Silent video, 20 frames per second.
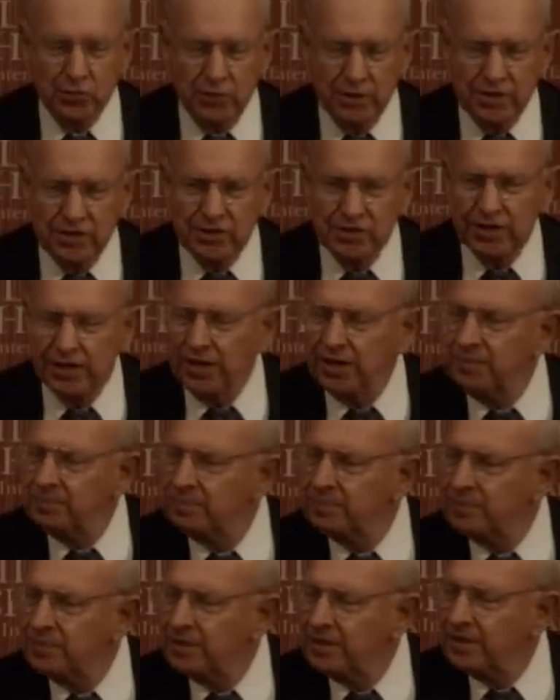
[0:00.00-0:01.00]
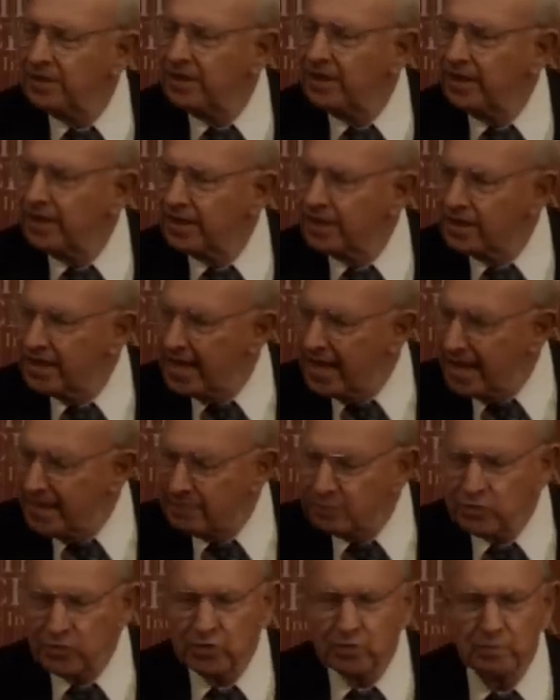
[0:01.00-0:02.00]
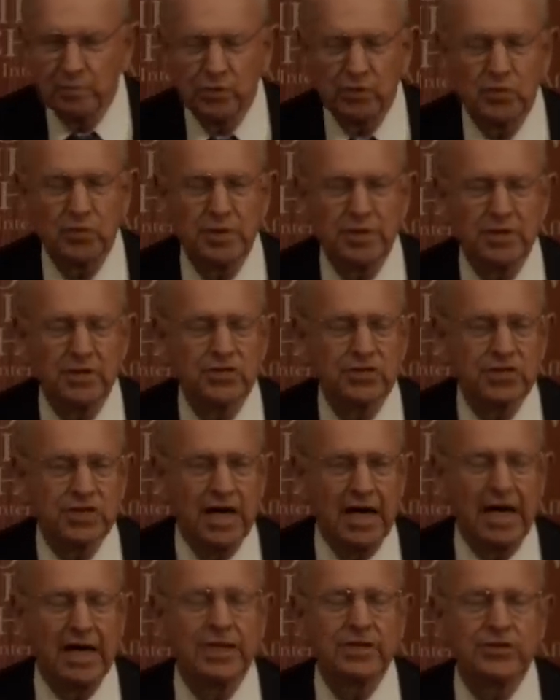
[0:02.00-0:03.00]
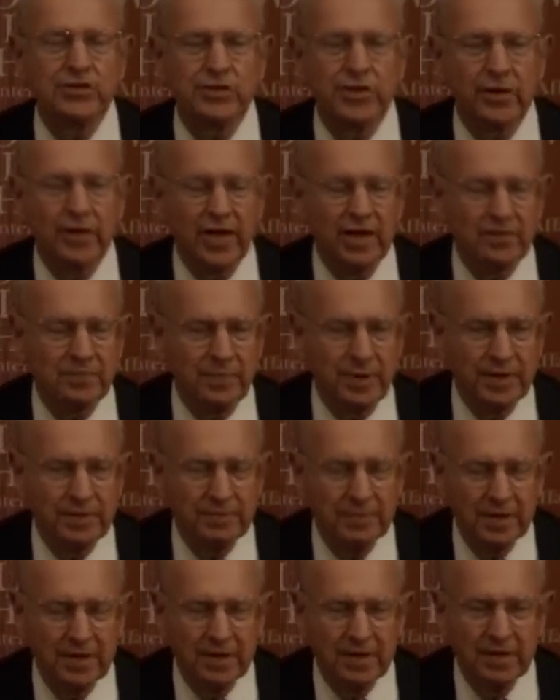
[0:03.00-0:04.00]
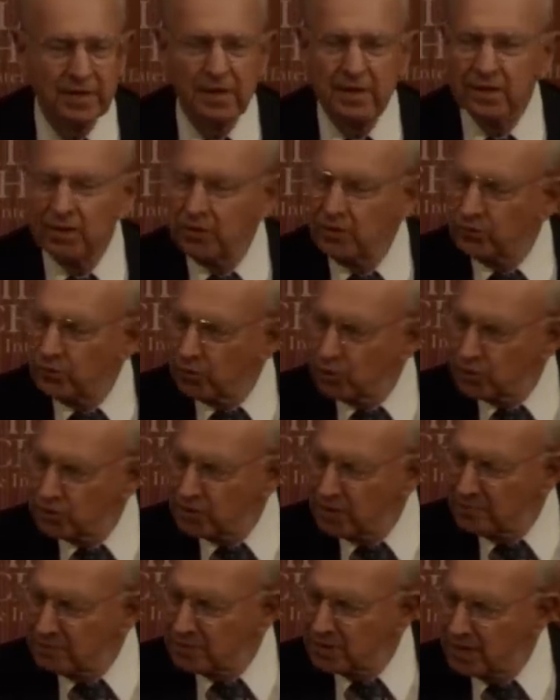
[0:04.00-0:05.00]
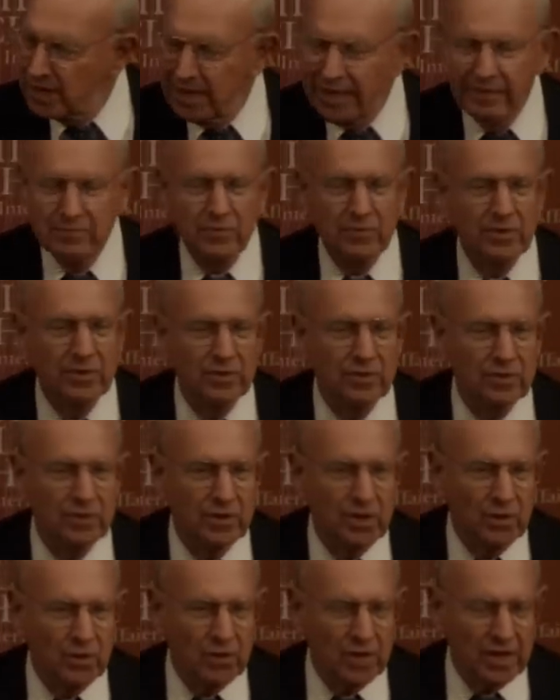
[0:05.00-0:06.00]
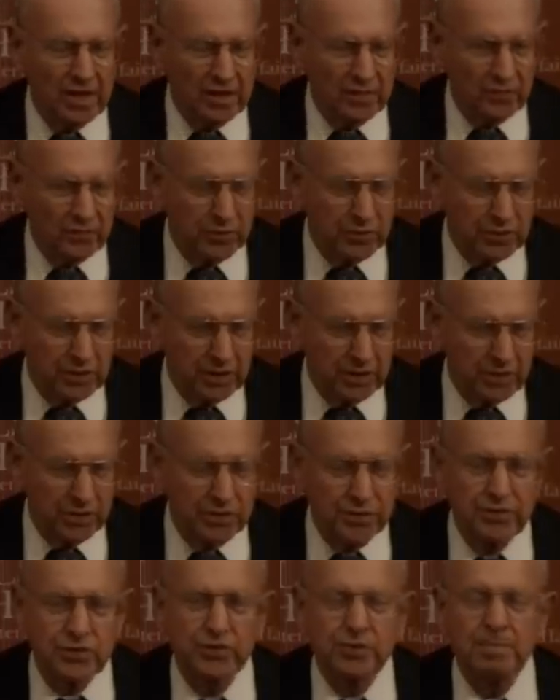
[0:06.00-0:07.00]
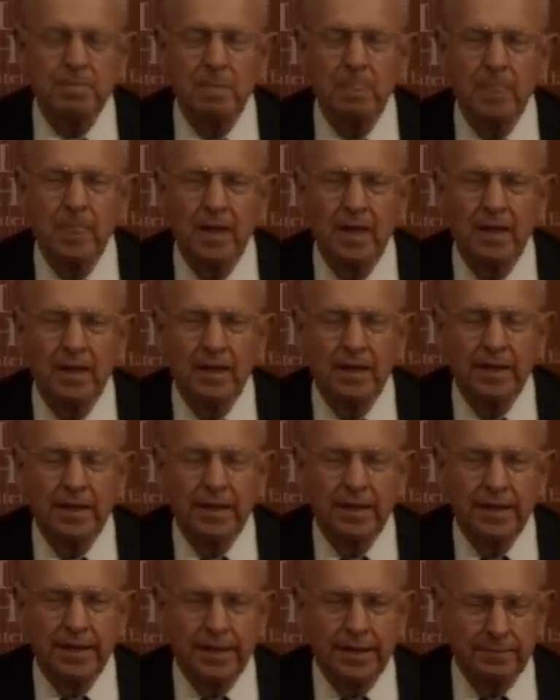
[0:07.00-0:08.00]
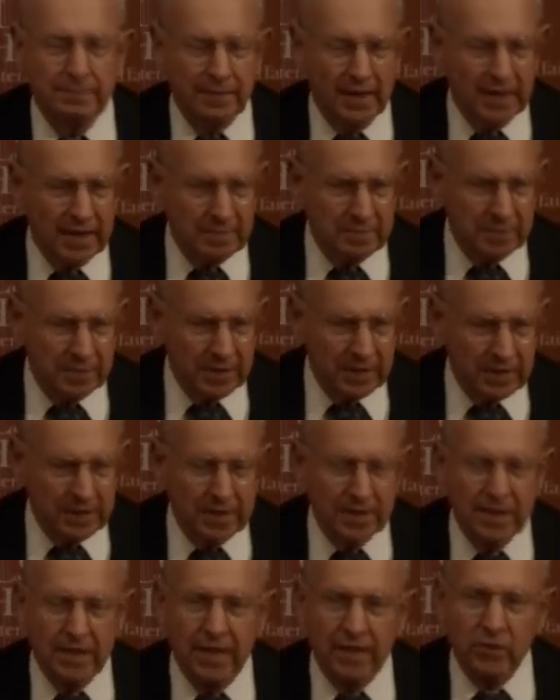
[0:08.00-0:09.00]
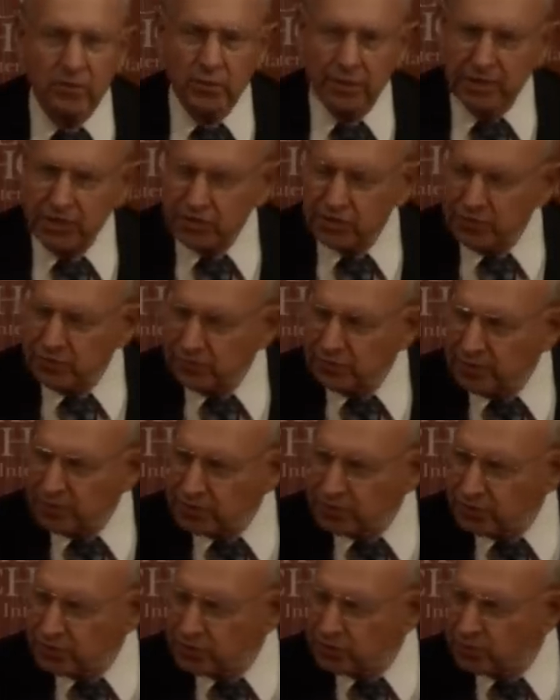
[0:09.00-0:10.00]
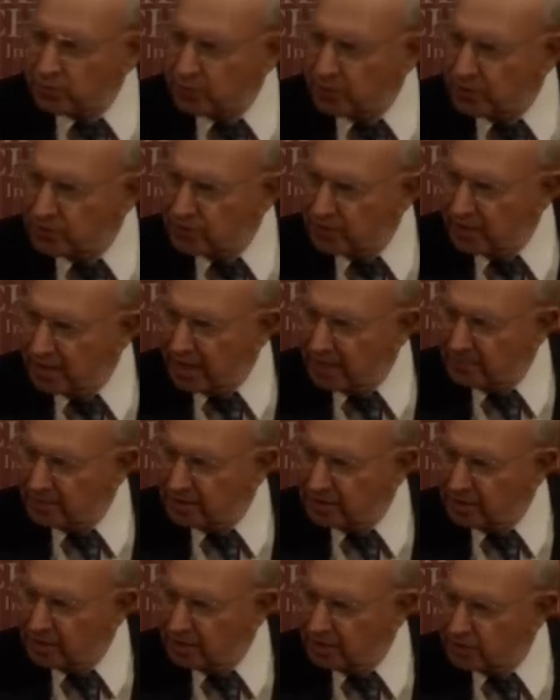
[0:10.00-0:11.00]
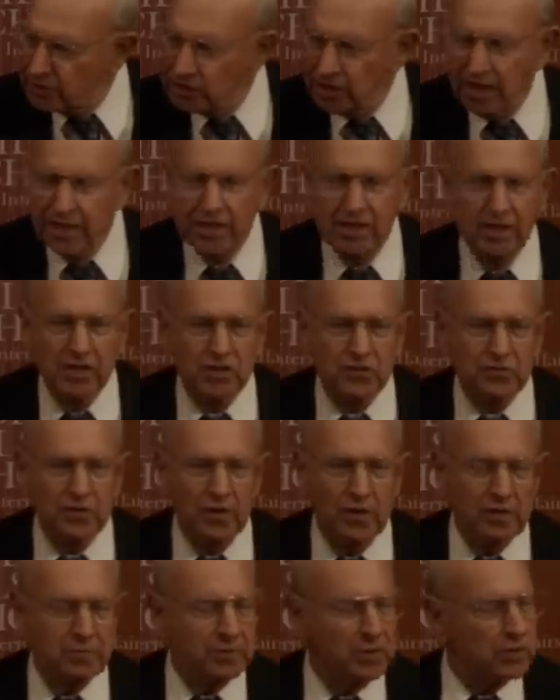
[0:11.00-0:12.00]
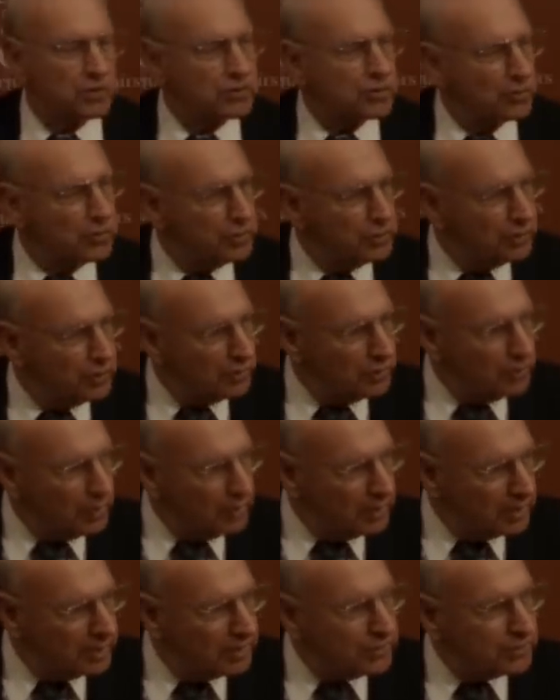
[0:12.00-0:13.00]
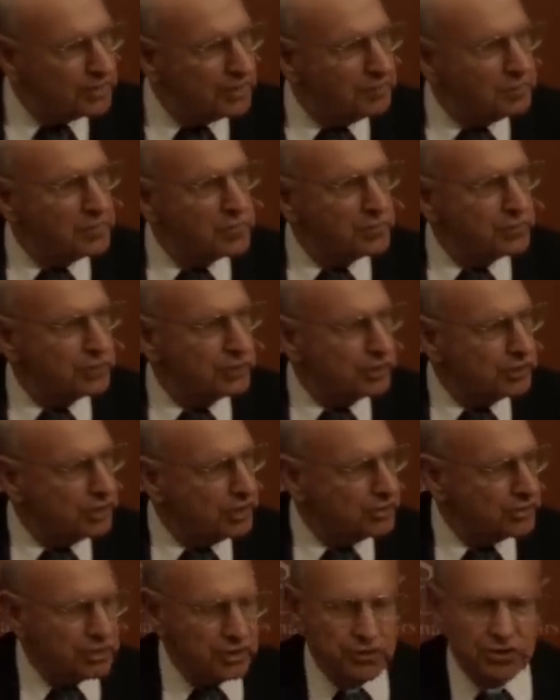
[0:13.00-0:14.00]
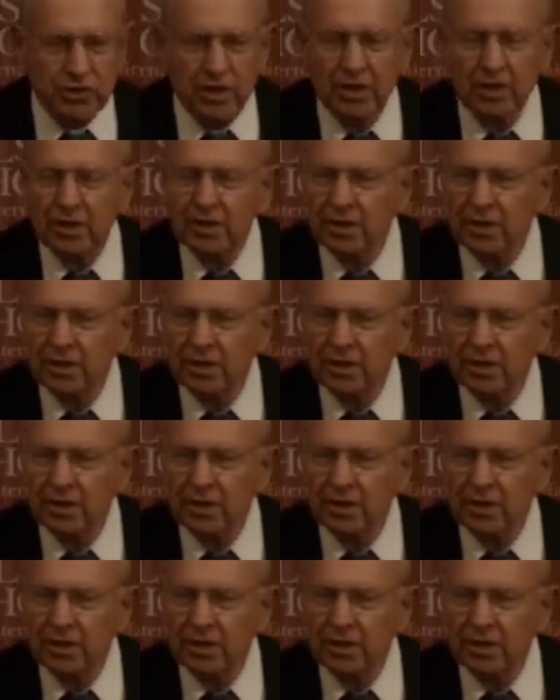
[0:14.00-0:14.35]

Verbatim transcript: we see, gaps between the sides. There have been, for some time, no conversations. It may be that recent visits of President Ahmadinejad and his foreign minister in New York and some of the suggestions